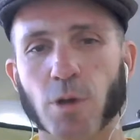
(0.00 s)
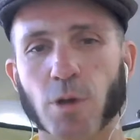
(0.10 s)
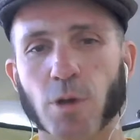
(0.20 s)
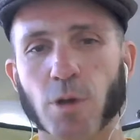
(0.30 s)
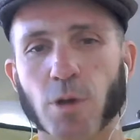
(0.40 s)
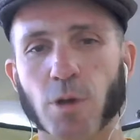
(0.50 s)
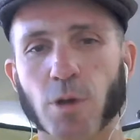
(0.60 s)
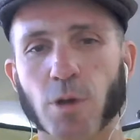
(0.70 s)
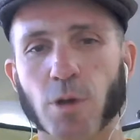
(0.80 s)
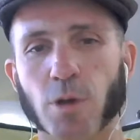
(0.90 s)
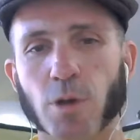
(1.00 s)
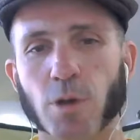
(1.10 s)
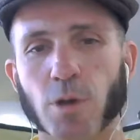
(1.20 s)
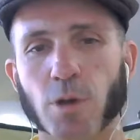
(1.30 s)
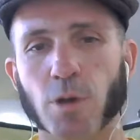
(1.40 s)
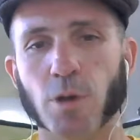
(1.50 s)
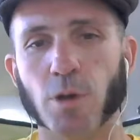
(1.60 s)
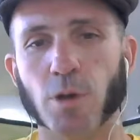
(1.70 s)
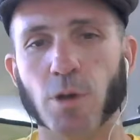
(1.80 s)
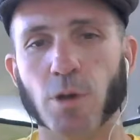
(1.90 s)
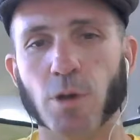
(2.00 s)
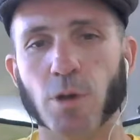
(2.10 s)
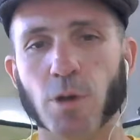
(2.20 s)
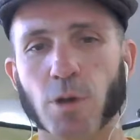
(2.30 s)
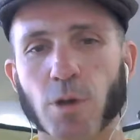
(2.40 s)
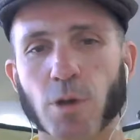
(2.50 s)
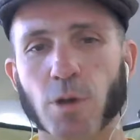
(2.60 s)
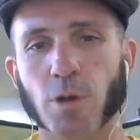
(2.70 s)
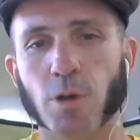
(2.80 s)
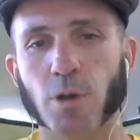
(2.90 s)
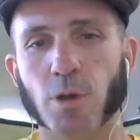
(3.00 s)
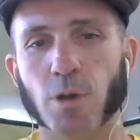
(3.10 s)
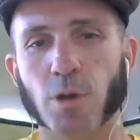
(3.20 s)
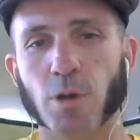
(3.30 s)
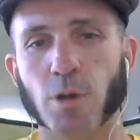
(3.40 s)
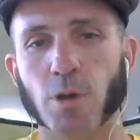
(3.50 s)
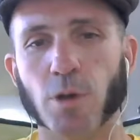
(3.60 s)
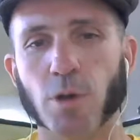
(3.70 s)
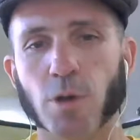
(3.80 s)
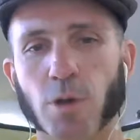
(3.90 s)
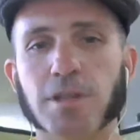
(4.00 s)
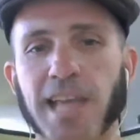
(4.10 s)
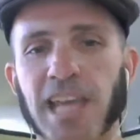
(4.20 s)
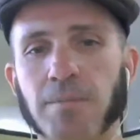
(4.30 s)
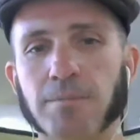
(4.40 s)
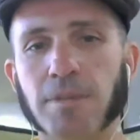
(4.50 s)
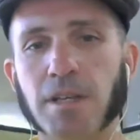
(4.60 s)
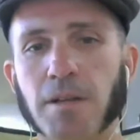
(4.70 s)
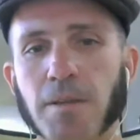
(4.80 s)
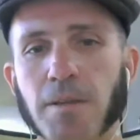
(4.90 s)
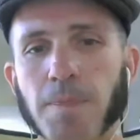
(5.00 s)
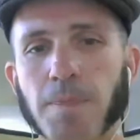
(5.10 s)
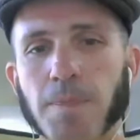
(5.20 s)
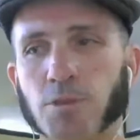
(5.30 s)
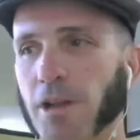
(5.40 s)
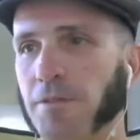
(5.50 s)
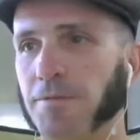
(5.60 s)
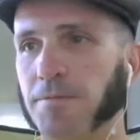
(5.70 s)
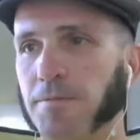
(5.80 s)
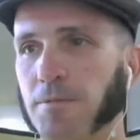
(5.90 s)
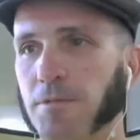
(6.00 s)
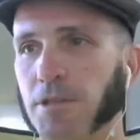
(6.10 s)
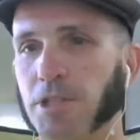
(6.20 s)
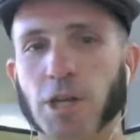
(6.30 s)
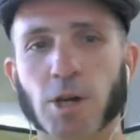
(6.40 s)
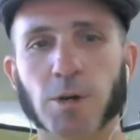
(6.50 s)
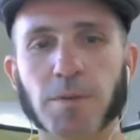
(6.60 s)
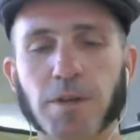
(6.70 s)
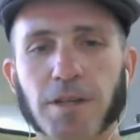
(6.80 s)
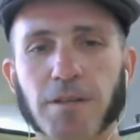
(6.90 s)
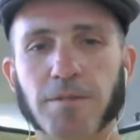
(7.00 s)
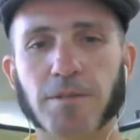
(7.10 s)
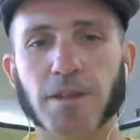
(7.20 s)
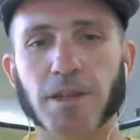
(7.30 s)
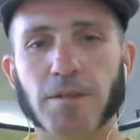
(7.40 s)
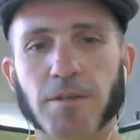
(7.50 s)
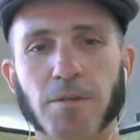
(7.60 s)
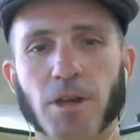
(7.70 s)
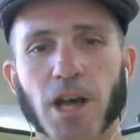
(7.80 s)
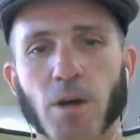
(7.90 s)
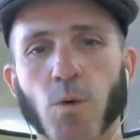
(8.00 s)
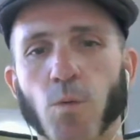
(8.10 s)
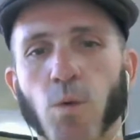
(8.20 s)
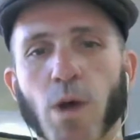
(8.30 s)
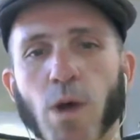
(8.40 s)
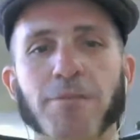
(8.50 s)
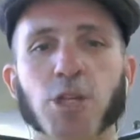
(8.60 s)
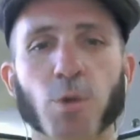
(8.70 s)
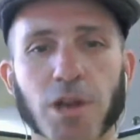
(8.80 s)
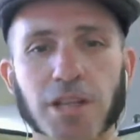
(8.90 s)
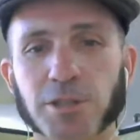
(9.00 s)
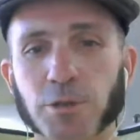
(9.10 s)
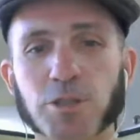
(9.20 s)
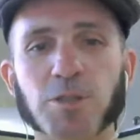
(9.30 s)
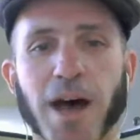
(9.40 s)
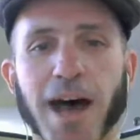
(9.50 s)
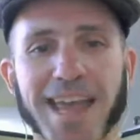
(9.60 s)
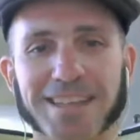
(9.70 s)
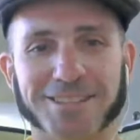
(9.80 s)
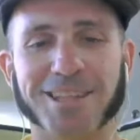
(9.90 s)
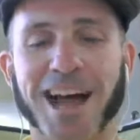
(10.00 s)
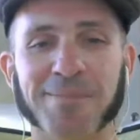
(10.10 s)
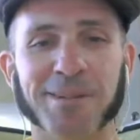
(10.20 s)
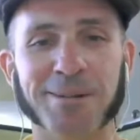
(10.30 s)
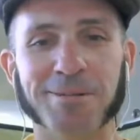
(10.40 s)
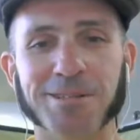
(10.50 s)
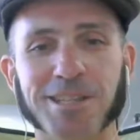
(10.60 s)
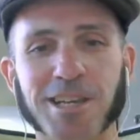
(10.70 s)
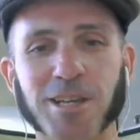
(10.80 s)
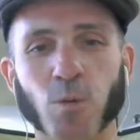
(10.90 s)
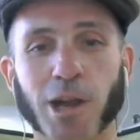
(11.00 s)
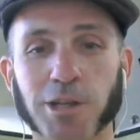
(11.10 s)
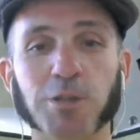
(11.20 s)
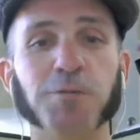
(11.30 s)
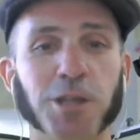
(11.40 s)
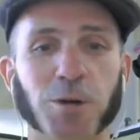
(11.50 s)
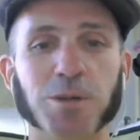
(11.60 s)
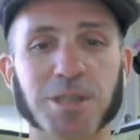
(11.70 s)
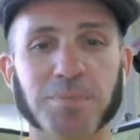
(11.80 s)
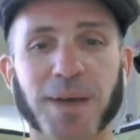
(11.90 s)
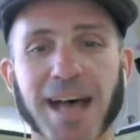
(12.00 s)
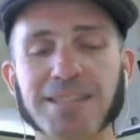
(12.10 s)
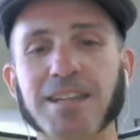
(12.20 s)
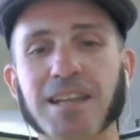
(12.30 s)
And, you know, and you're not seeing all this through the same sort of, you know, whatever you were induced by at the time when it was where you feel was the best.